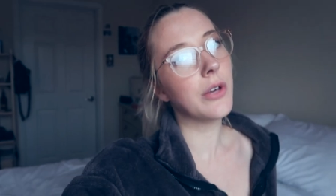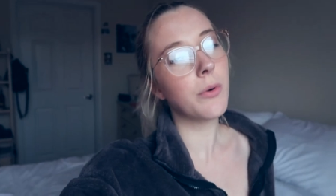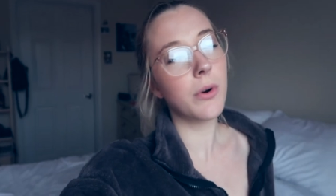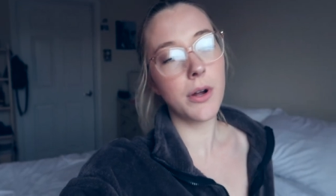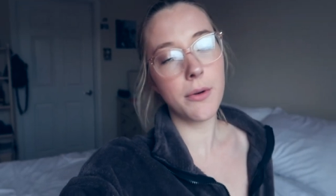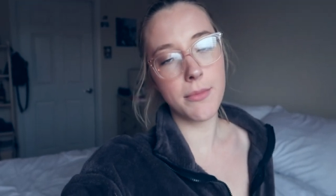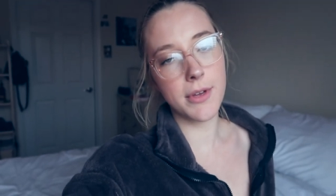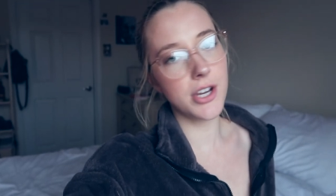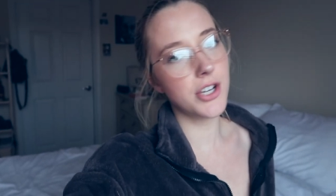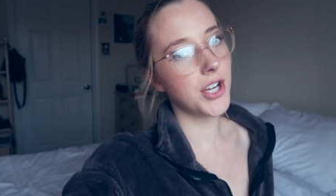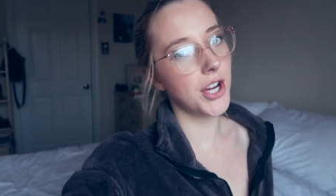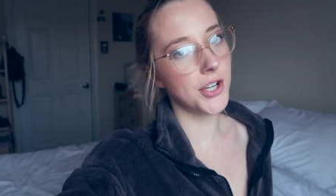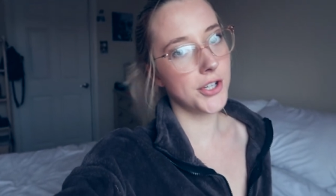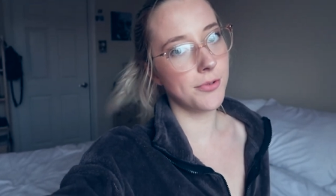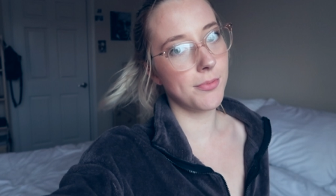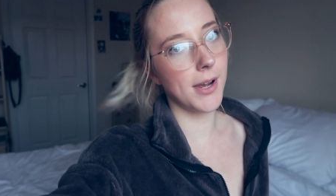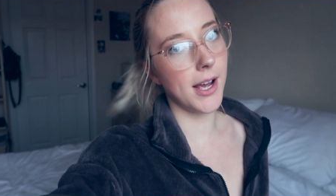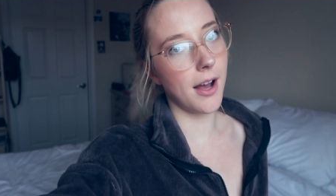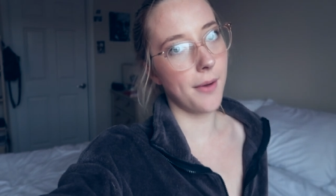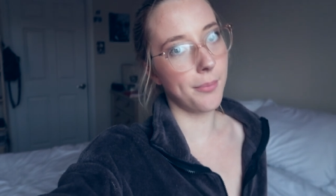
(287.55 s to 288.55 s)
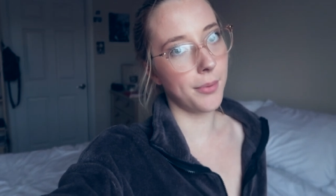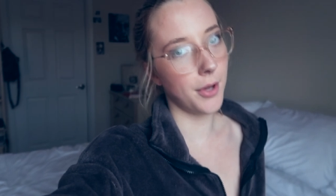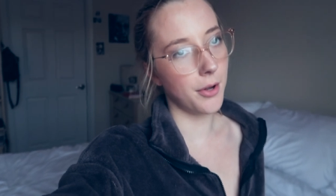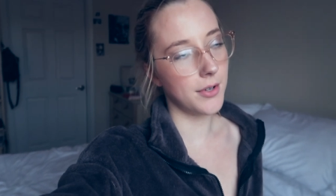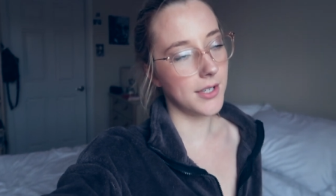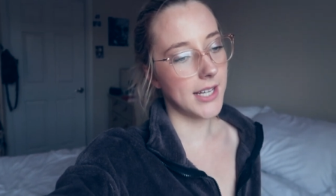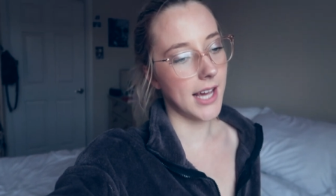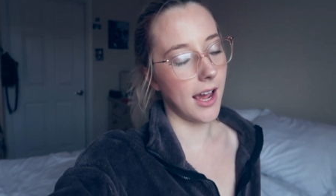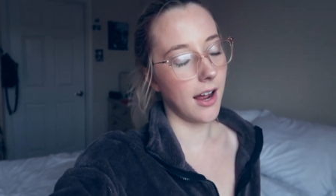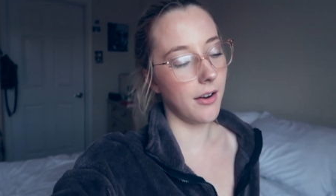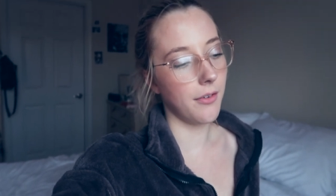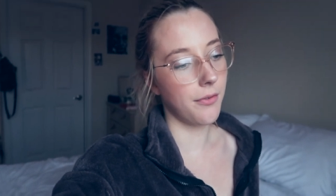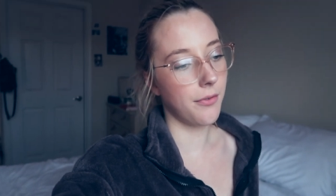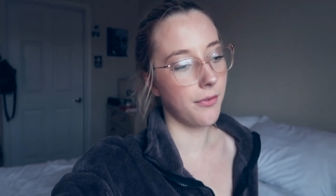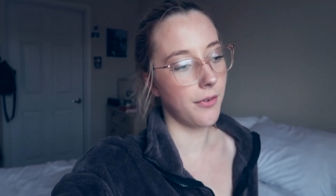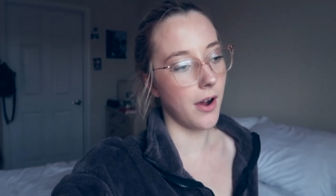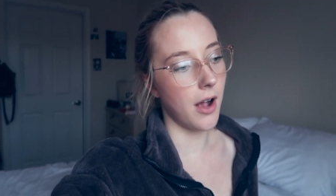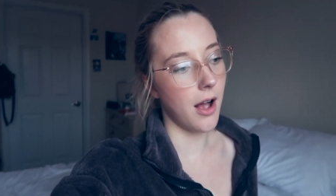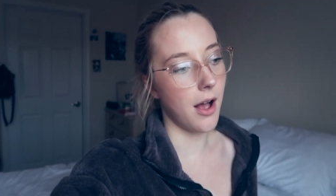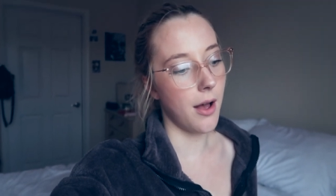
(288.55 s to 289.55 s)
you want me to change my upload date
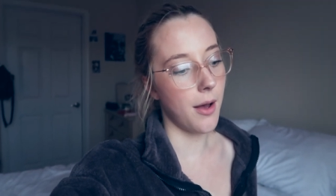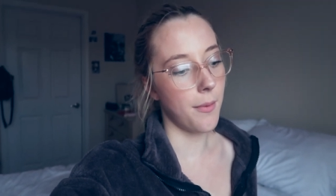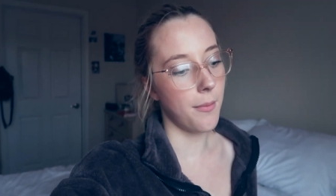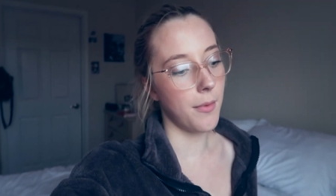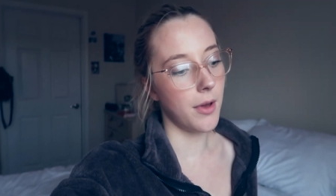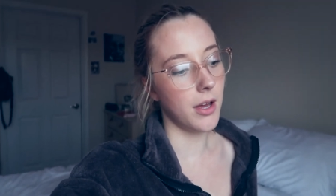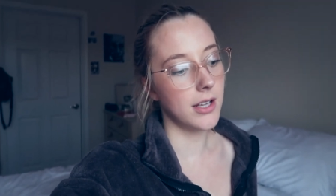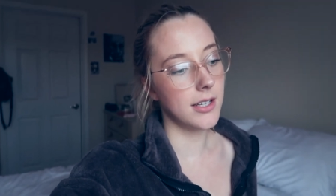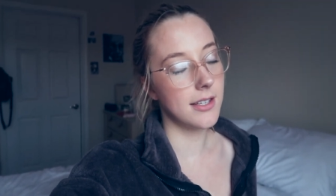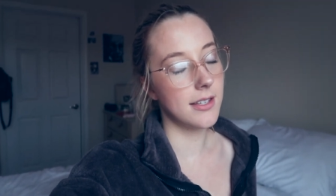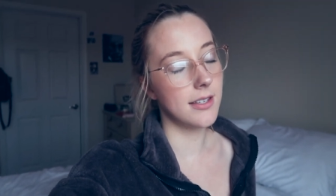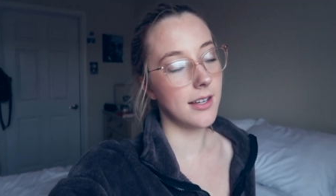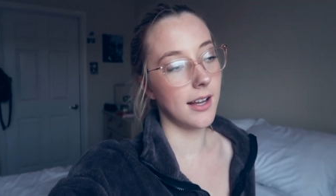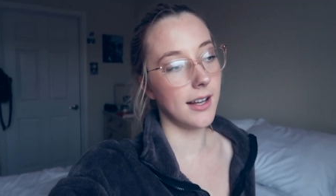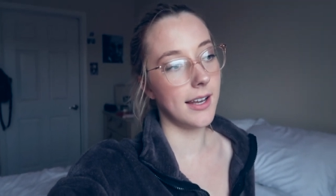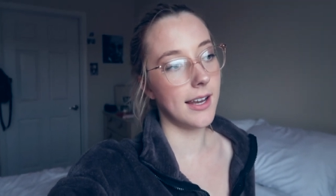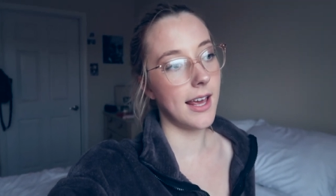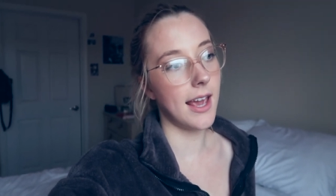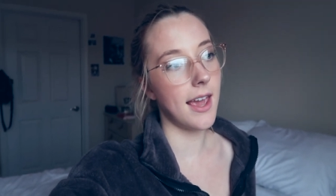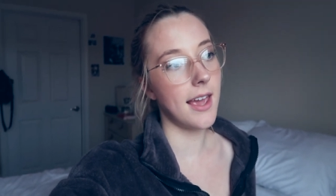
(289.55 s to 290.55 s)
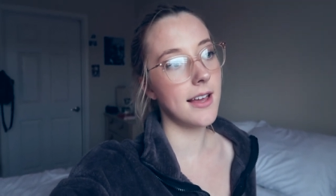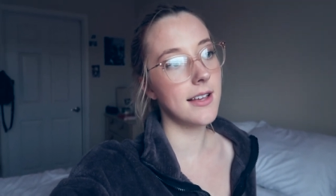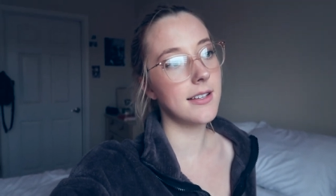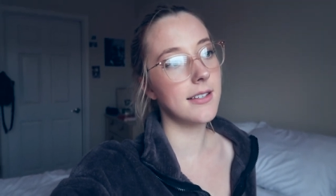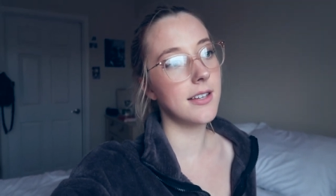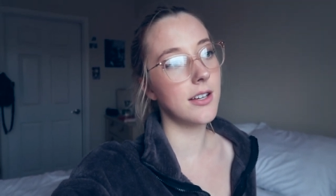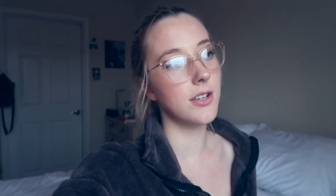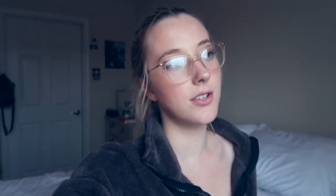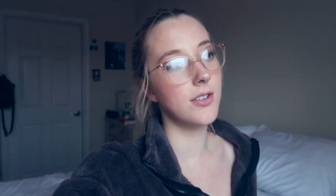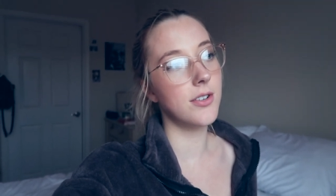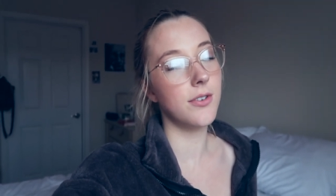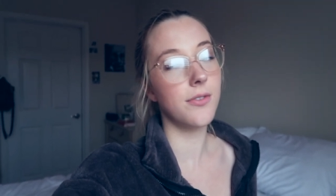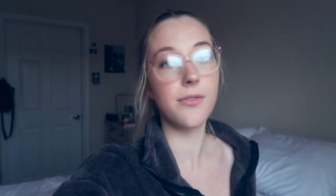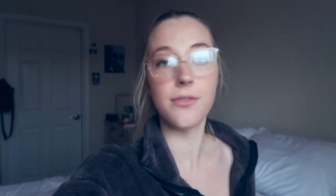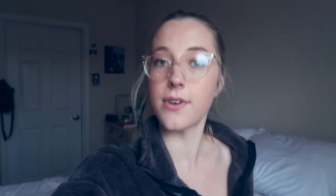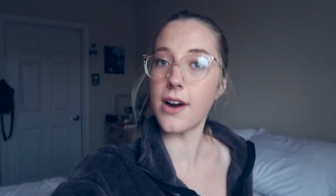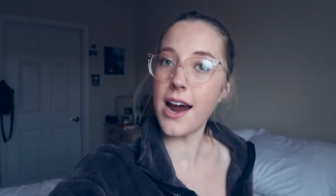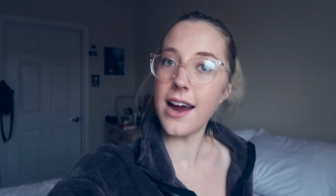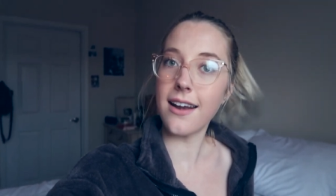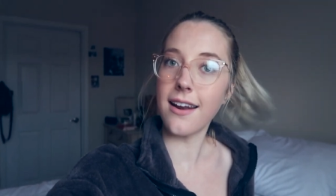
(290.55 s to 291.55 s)
from Sundays to
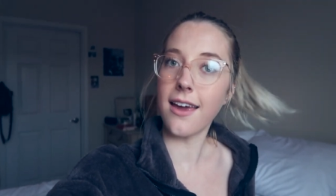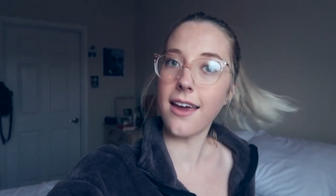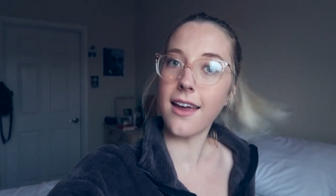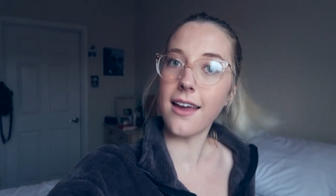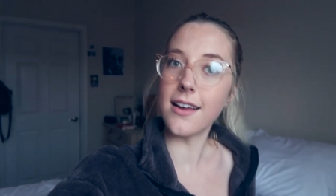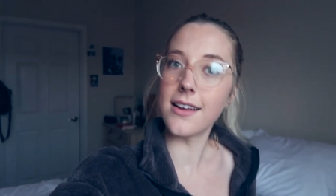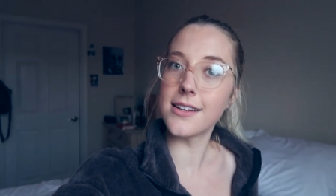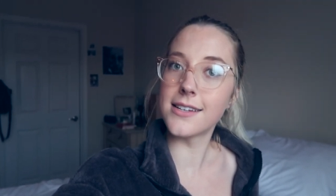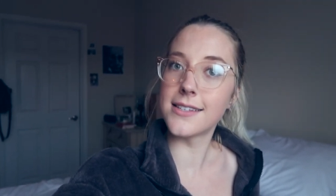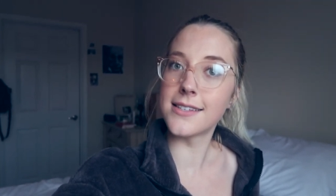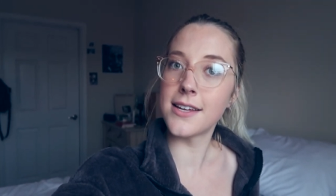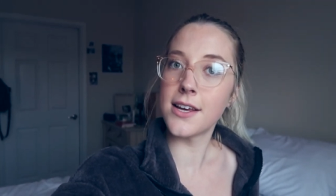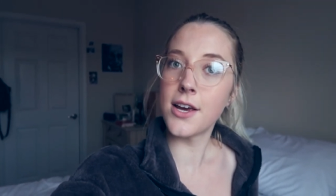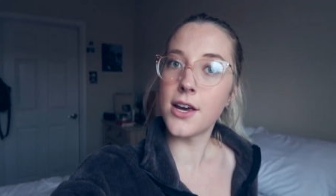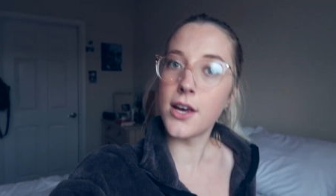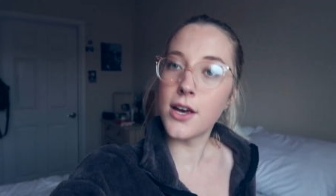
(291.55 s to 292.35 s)
Fridays.